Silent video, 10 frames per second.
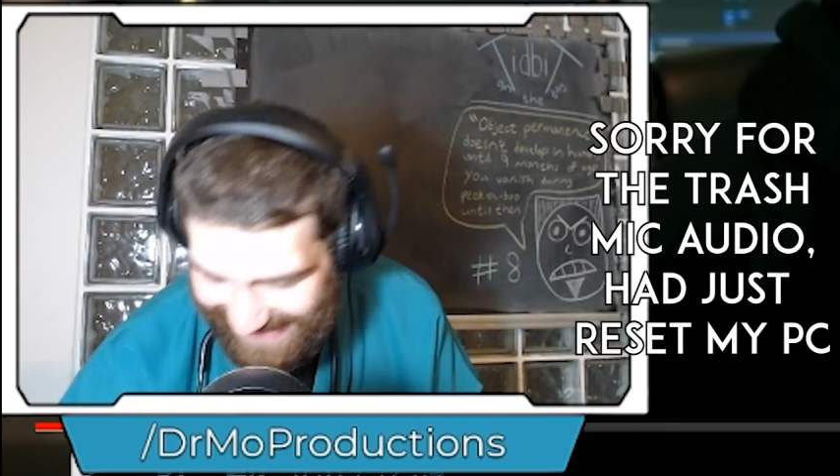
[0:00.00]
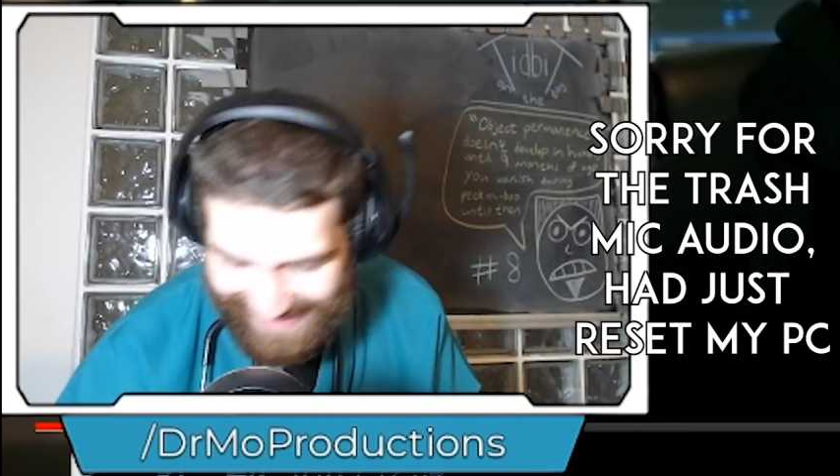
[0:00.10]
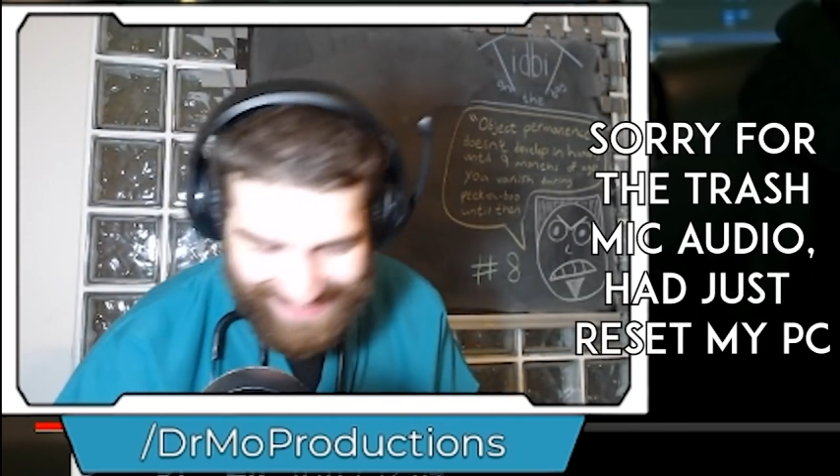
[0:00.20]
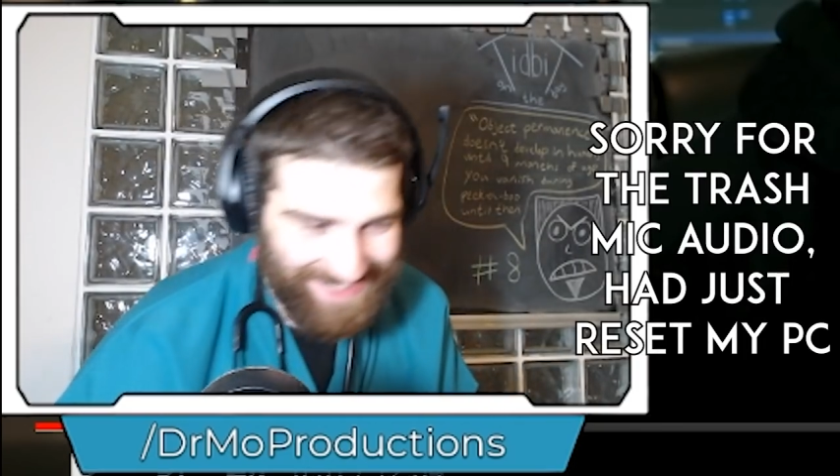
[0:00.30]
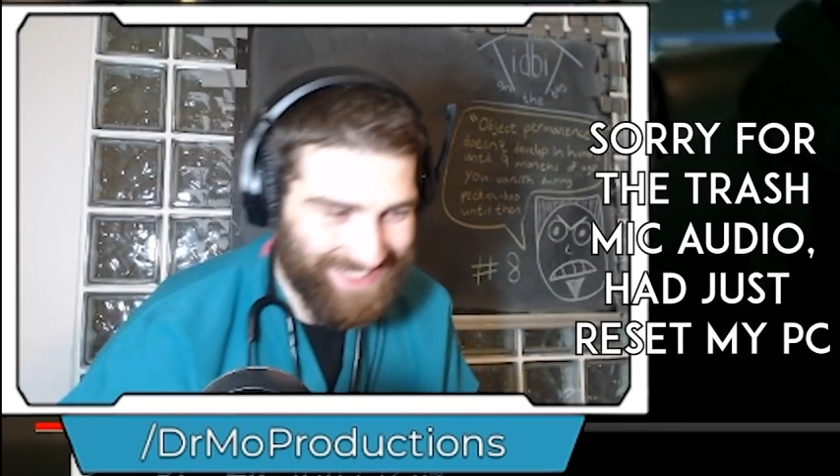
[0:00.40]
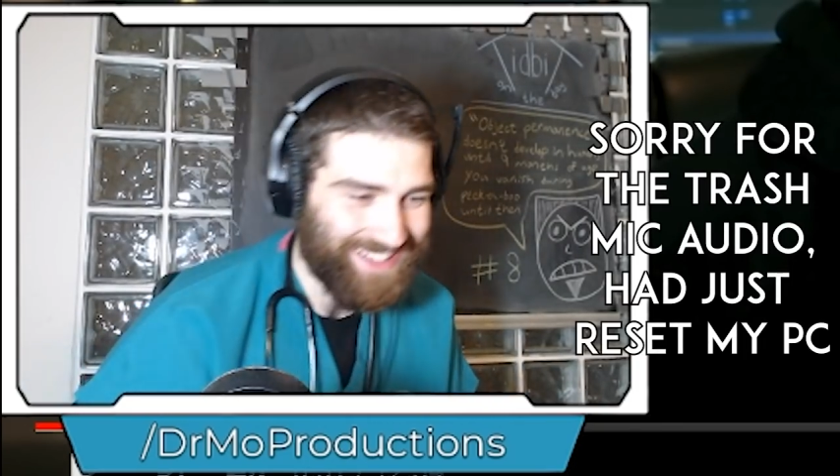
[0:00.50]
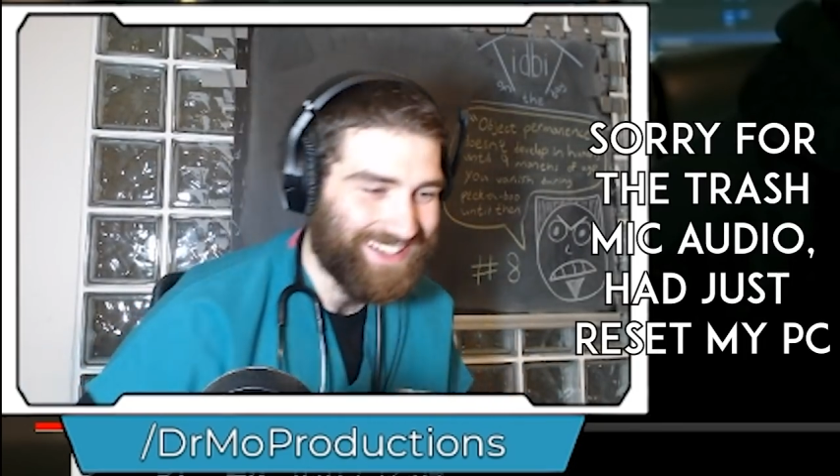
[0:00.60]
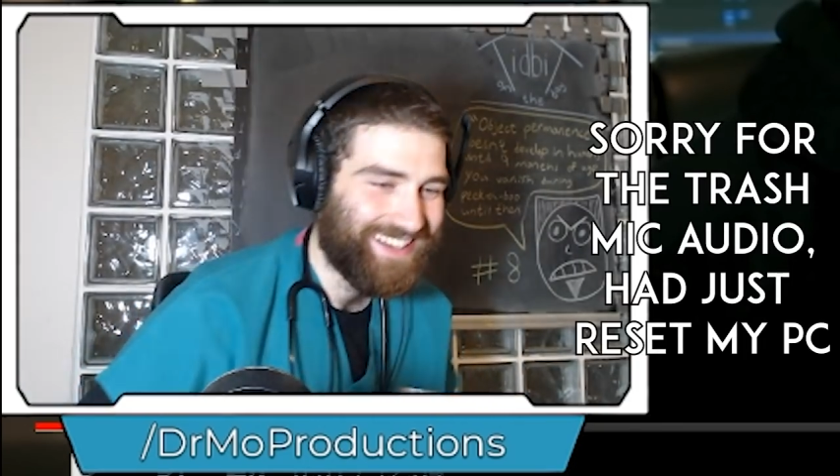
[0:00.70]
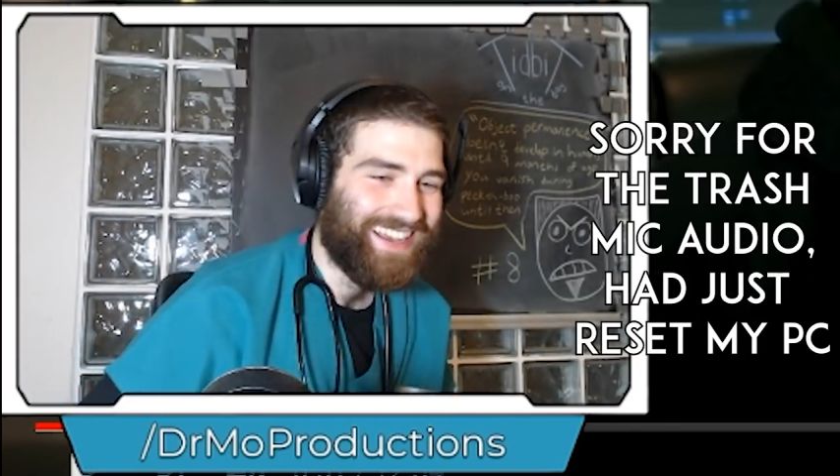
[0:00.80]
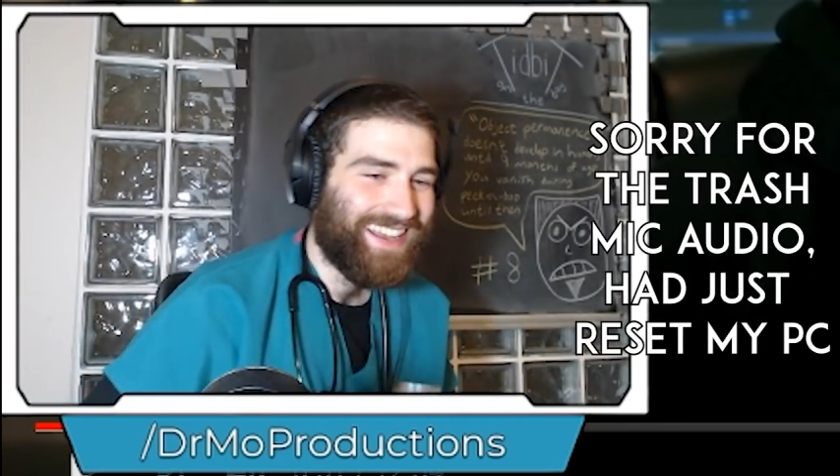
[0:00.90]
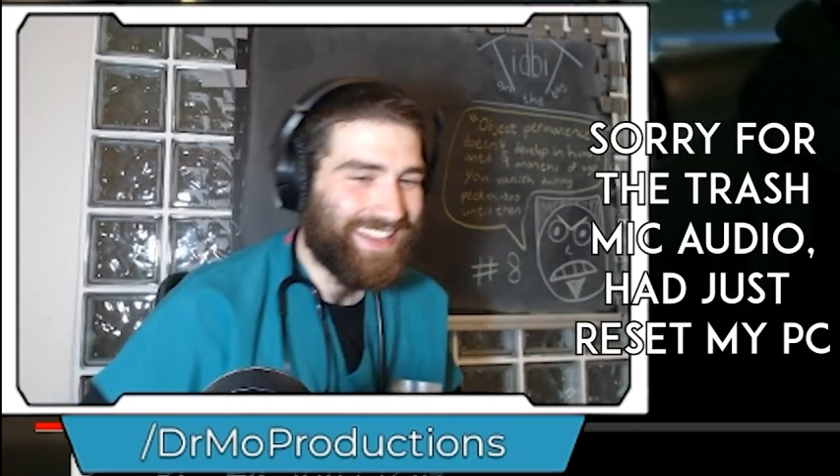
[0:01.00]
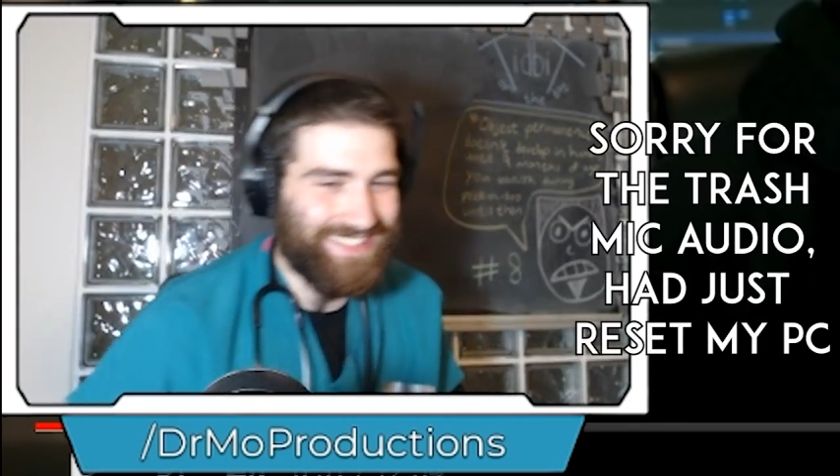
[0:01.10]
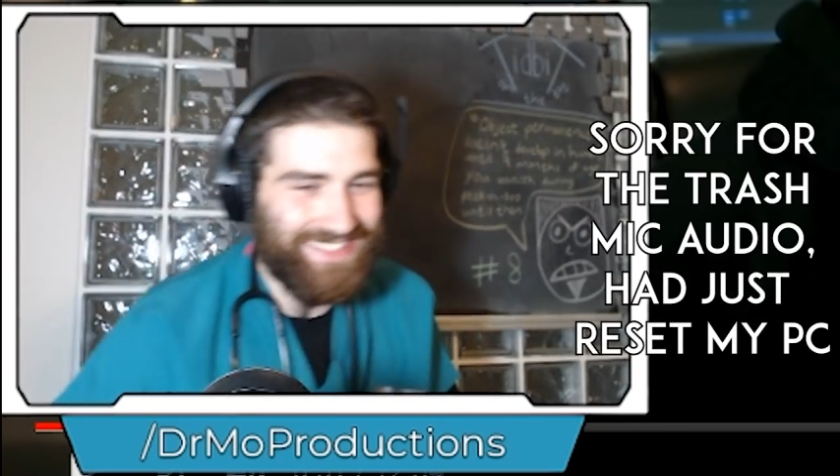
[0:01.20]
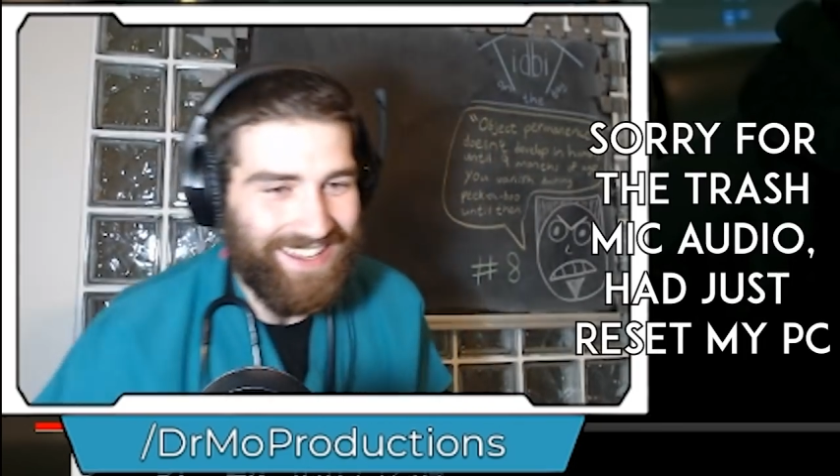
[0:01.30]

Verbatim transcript: Is that